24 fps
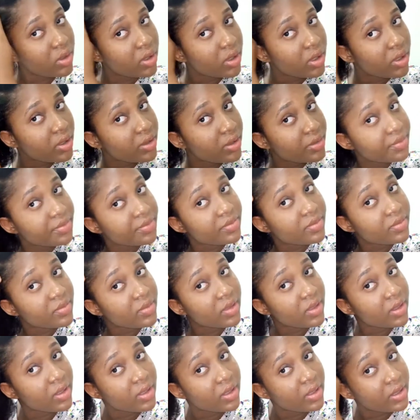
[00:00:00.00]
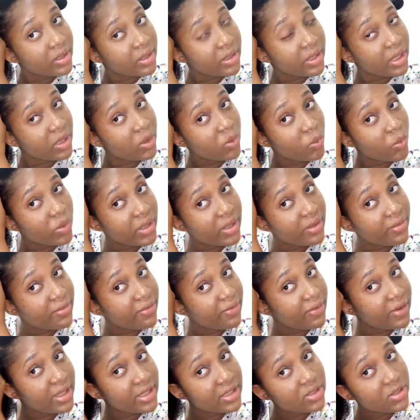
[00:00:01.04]
Okay. Then we
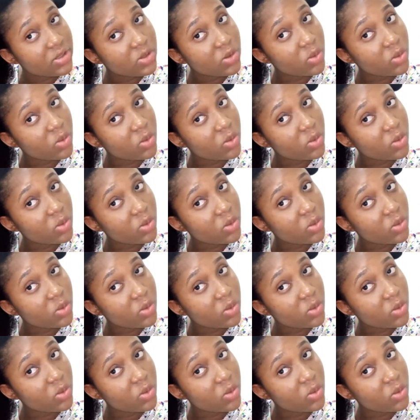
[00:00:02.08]
flat